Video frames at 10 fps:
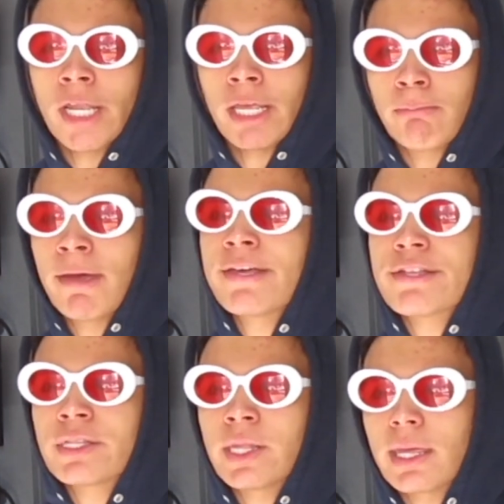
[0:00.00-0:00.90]
Like, bet
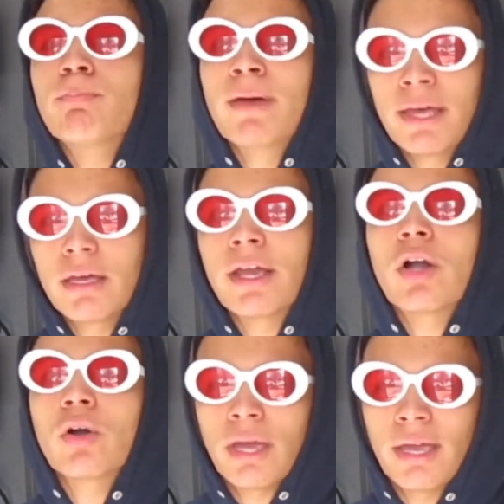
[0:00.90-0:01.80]
is like, bet. Like,
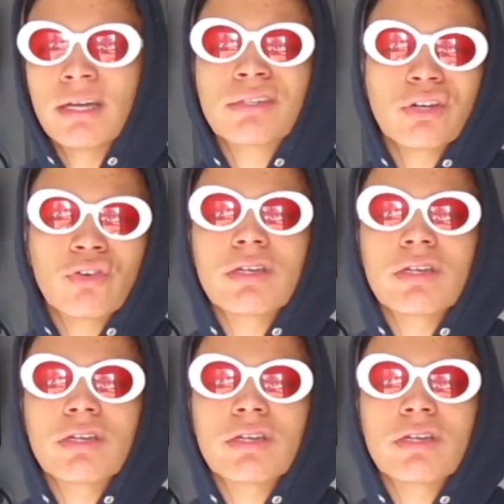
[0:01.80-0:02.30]
okay, it's a green.